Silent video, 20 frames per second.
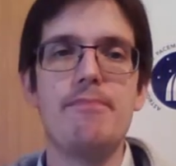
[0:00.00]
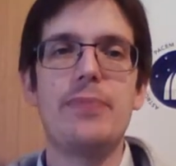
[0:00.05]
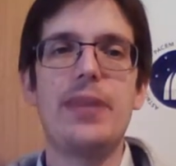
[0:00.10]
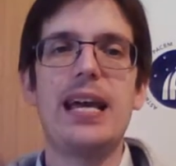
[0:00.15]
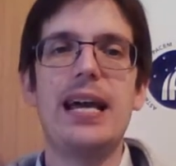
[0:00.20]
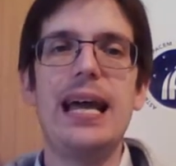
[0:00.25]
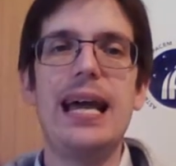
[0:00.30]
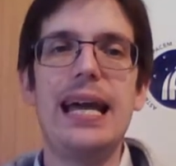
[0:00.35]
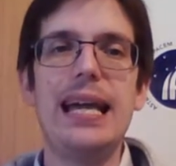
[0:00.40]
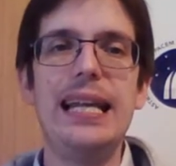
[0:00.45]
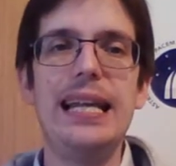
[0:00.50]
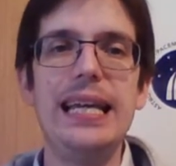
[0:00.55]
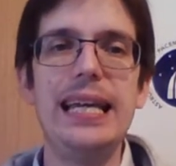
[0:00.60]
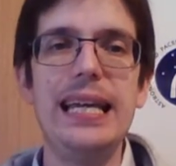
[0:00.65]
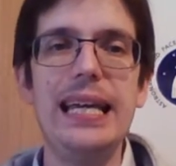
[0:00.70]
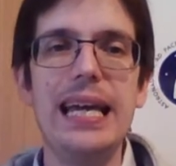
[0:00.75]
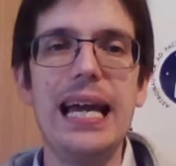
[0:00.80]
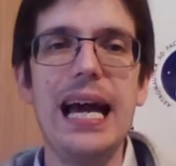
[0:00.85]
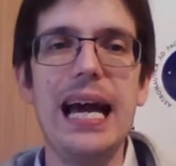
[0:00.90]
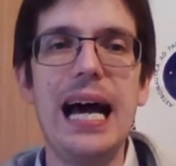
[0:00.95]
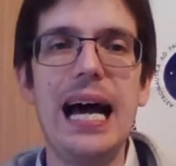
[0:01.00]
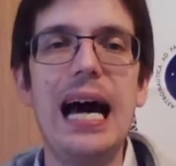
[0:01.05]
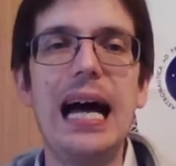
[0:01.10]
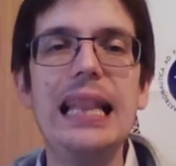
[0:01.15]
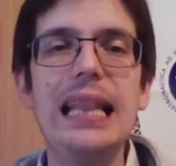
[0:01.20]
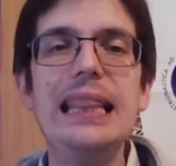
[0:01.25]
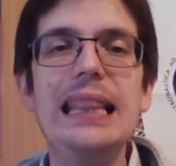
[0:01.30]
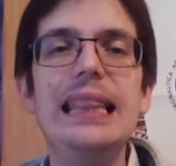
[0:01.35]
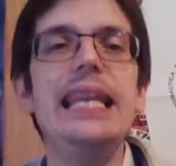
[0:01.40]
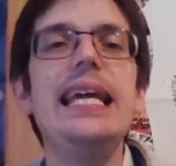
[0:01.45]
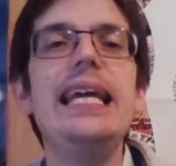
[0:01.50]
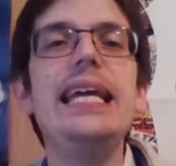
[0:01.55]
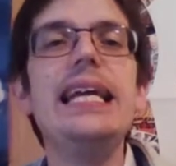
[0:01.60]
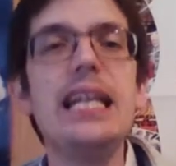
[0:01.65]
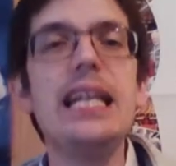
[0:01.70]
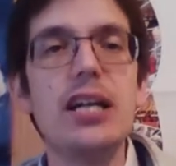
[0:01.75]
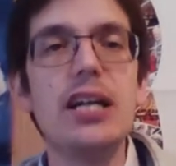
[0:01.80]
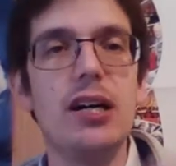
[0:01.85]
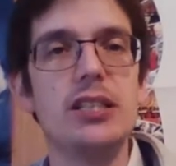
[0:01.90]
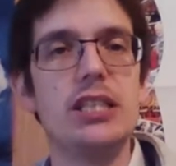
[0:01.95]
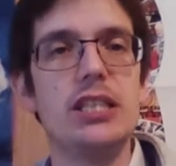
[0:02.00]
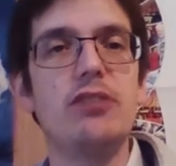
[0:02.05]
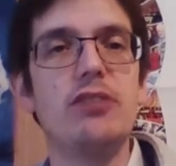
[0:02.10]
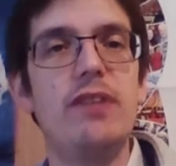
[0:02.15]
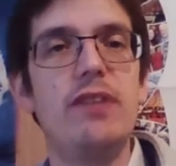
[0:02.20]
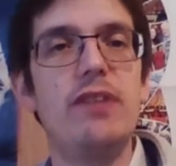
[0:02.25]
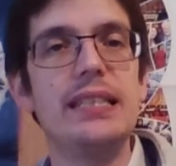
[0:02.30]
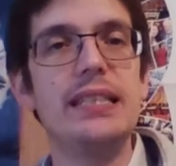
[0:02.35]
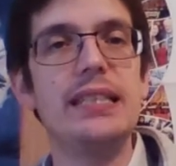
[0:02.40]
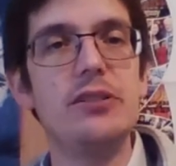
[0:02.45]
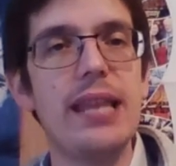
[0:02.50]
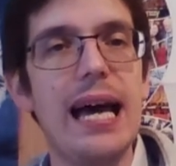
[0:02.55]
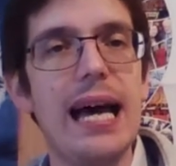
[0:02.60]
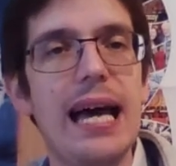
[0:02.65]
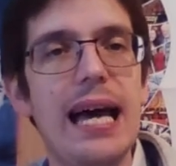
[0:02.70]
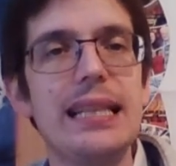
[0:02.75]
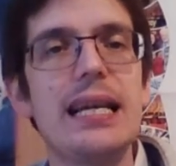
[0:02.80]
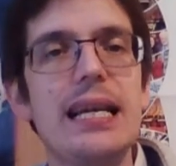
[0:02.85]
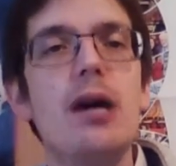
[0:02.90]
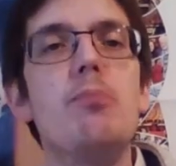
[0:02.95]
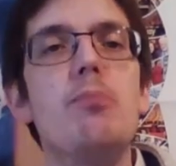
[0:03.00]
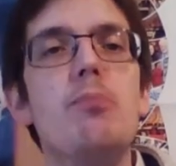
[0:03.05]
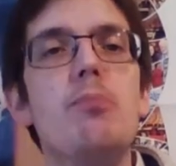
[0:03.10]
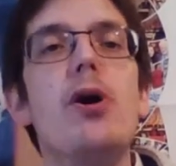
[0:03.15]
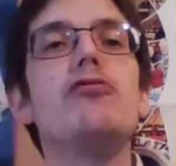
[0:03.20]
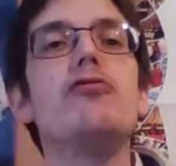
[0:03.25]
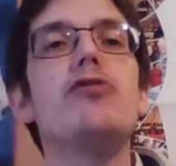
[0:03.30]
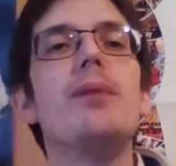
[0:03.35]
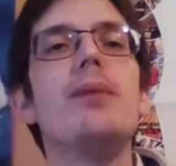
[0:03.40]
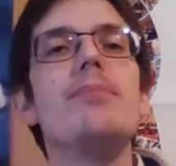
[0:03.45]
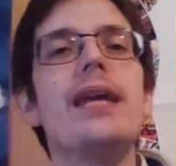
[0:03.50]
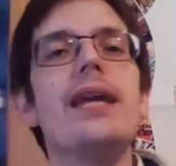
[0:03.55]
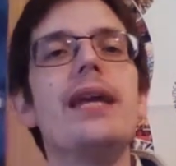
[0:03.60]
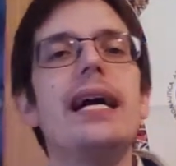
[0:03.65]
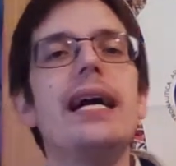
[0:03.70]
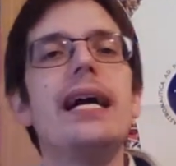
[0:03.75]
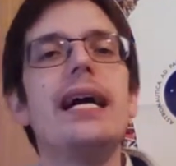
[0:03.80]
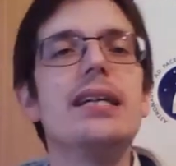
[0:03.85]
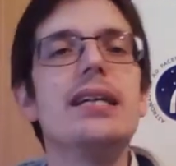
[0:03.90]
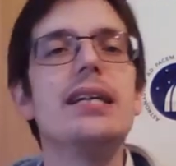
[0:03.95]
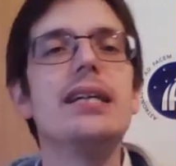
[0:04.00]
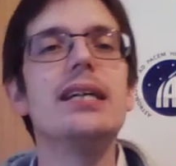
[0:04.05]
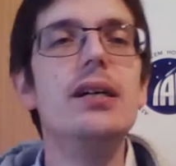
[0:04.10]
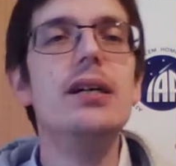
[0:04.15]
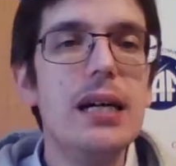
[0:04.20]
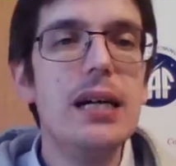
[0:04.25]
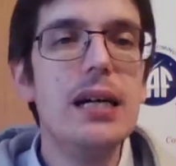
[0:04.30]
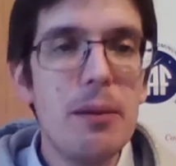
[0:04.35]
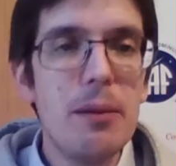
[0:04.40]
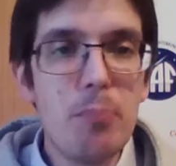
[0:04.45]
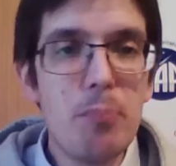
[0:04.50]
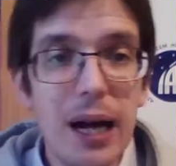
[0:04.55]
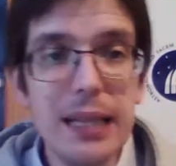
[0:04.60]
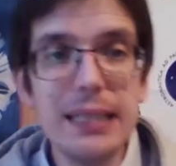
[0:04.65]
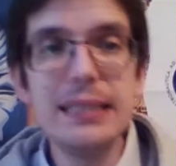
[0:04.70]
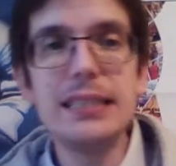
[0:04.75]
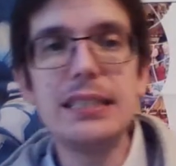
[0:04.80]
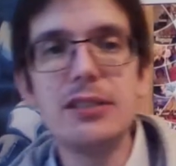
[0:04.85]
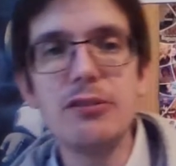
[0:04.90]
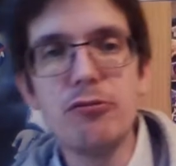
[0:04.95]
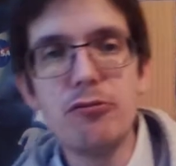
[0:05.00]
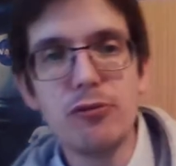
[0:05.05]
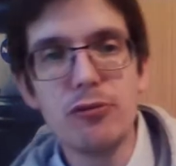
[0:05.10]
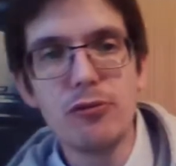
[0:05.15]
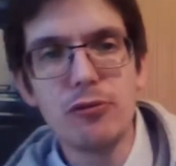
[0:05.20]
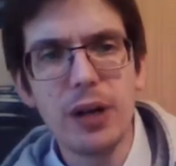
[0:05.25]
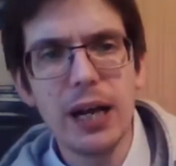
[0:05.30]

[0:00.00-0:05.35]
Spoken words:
any legal consequence to that, apart from that pilots